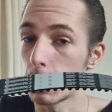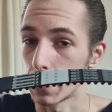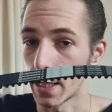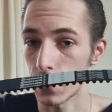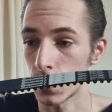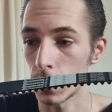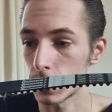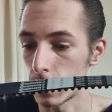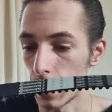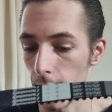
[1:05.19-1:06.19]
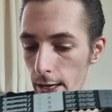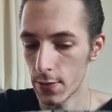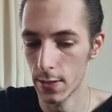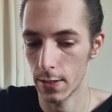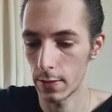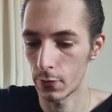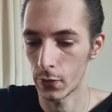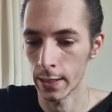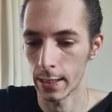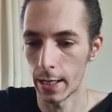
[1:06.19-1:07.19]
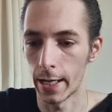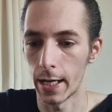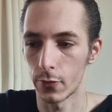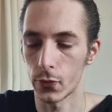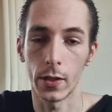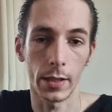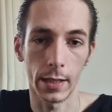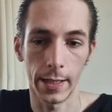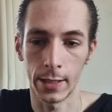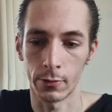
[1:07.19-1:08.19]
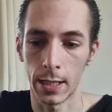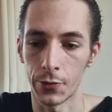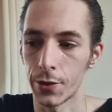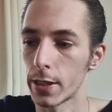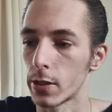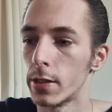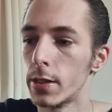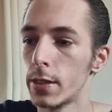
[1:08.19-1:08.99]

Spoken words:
but that's not the last thing I have laying around here.